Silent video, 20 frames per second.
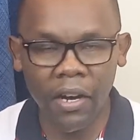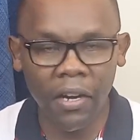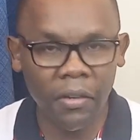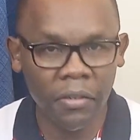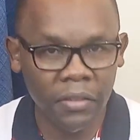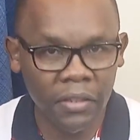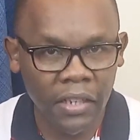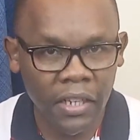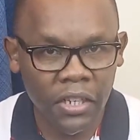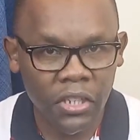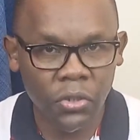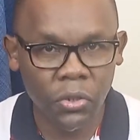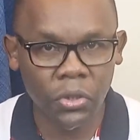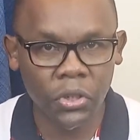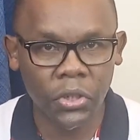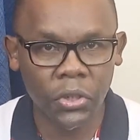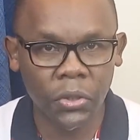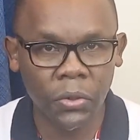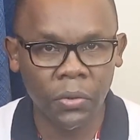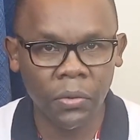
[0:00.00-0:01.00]

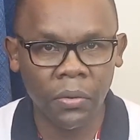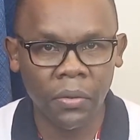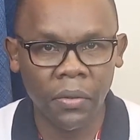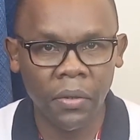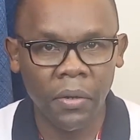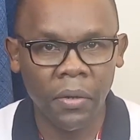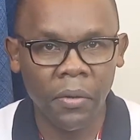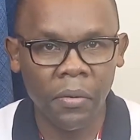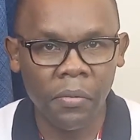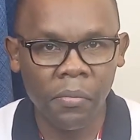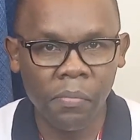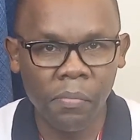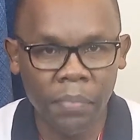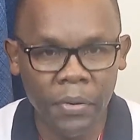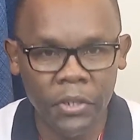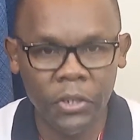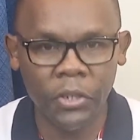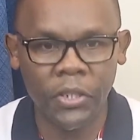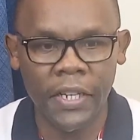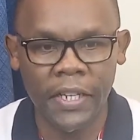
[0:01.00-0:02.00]
social
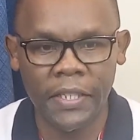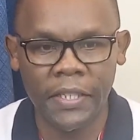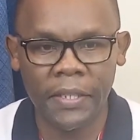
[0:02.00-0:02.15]
prejudice.